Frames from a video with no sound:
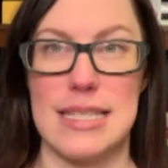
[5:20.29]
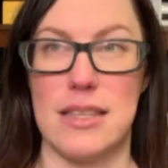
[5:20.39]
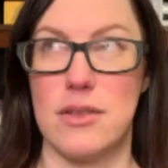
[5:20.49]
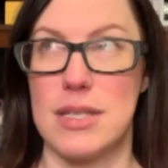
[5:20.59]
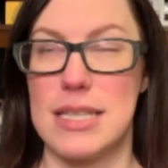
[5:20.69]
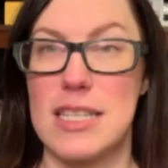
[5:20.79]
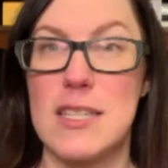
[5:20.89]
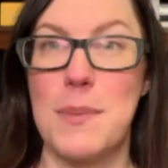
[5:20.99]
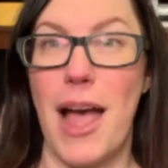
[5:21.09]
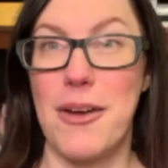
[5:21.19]
and there's a
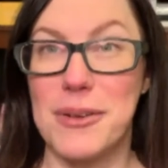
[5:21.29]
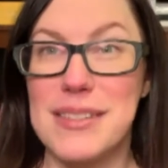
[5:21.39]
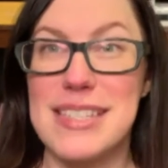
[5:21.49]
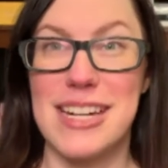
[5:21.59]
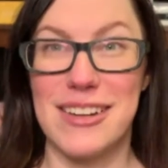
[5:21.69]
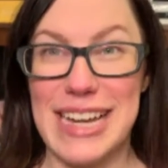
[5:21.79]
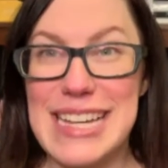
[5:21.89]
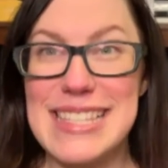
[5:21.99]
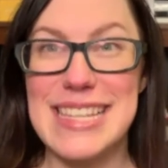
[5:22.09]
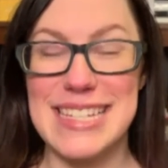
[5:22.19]
spiral
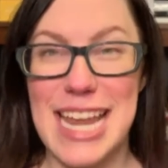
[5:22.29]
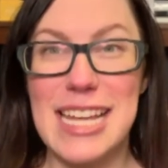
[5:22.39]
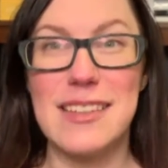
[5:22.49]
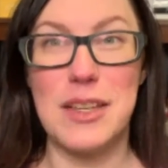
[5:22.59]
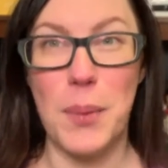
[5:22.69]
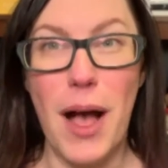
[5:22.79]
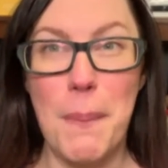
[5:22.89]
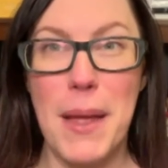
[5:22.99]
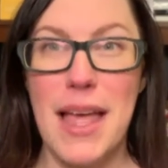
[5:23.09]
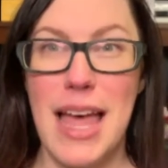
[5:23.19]
staircase that takes you up,